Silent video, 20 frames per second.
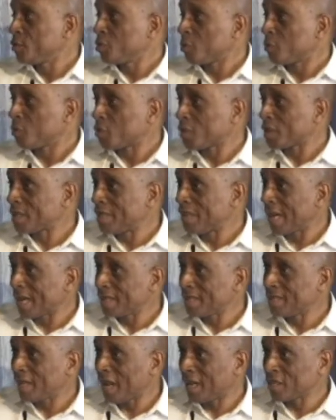to
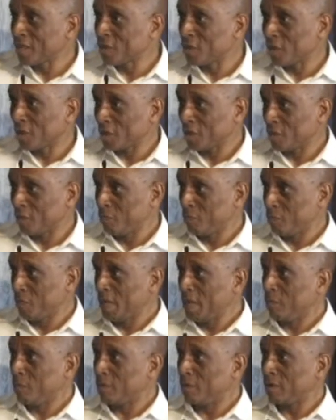protect not just
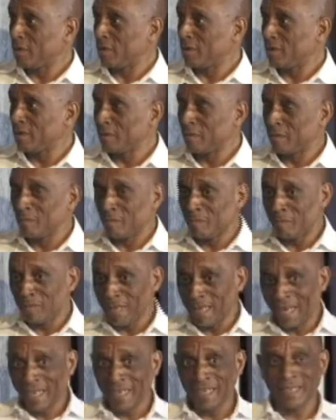people,
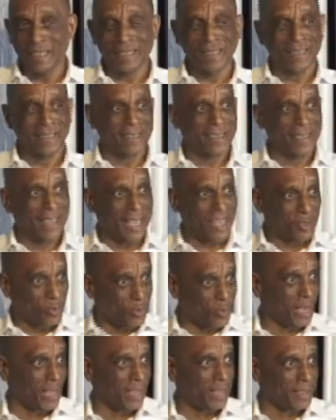planet
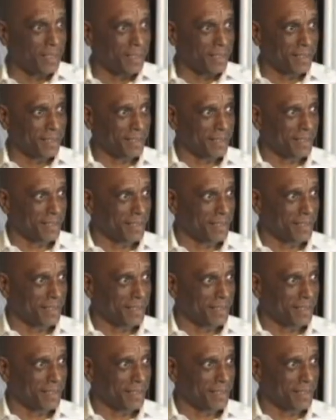as well